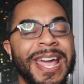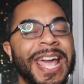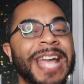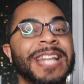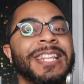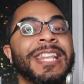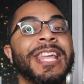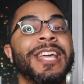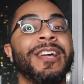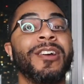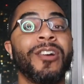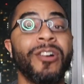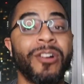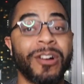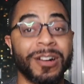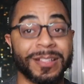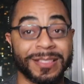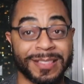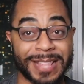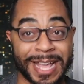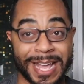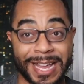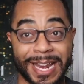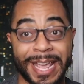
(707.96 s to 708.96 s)
and they
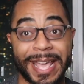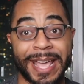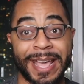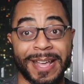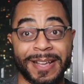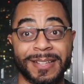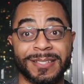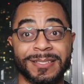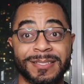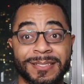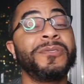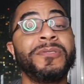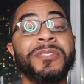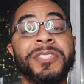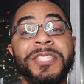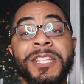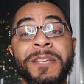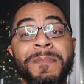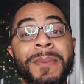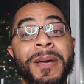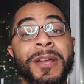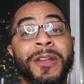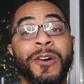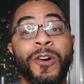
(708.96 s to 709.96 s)
caught that ass. She
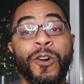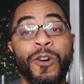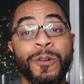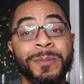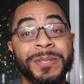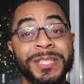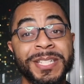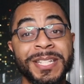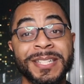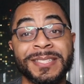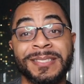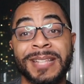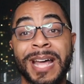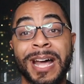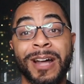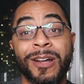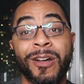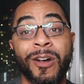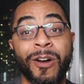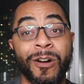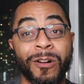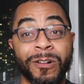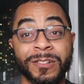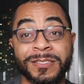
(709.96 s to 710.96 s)
better hope she is not
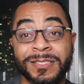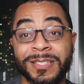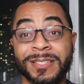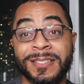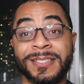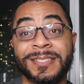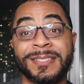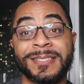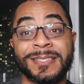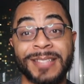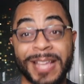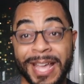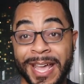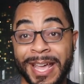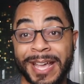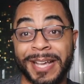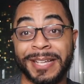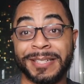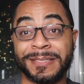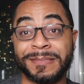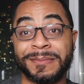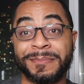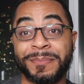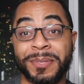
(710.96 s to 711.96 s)
called to the
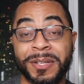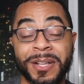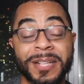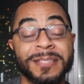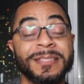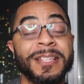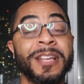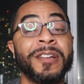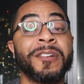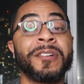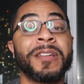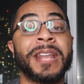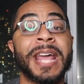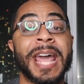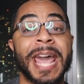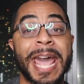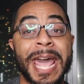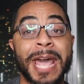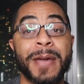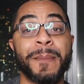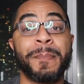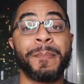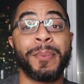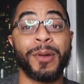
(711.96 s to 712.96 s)
stand. Because they're gonna
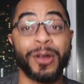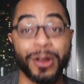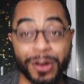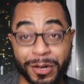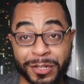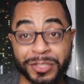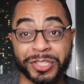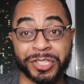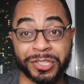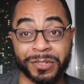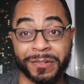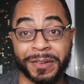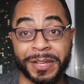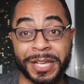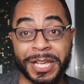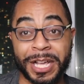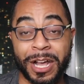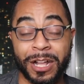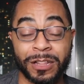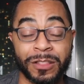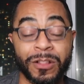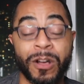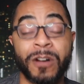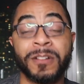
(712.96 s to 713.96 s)
add perjury
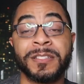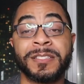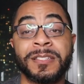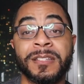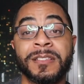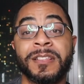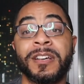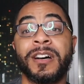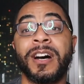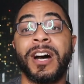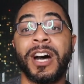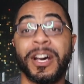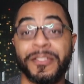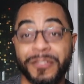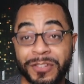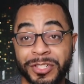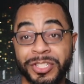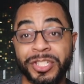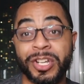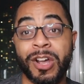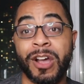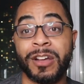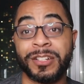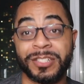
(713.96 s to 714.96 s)
along to the other
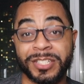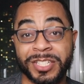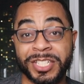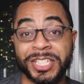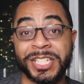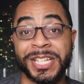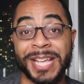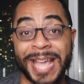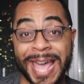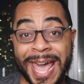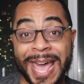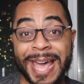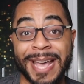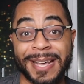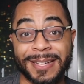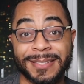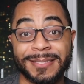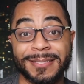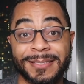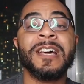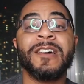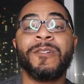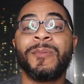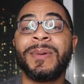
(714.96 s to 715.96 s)
charges she
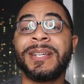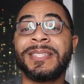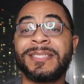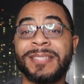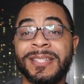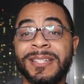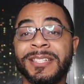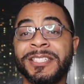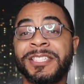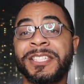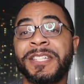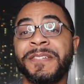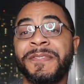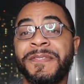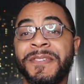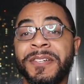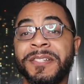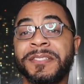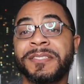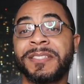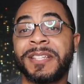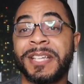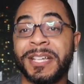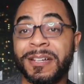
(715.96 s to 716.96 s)
has. We see that she
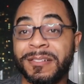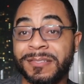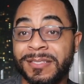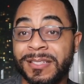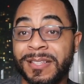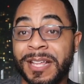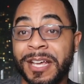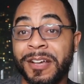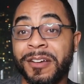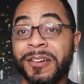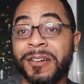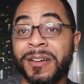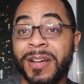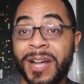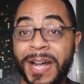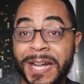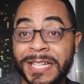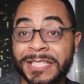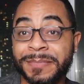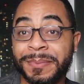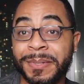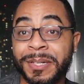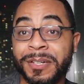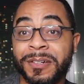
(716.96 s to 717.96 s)
feels guilty that her
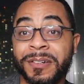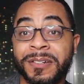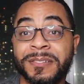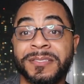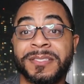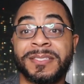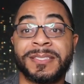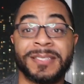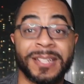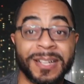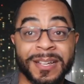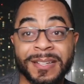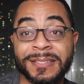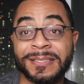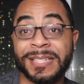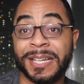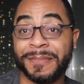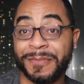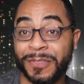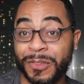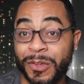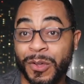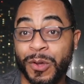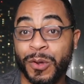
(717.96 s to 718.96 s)
husband and her sons
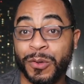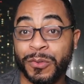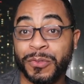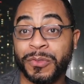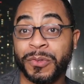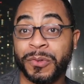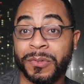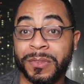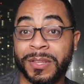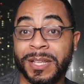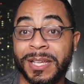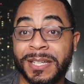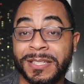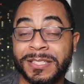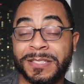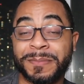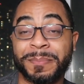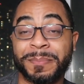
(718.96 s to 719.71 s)
have to go through this,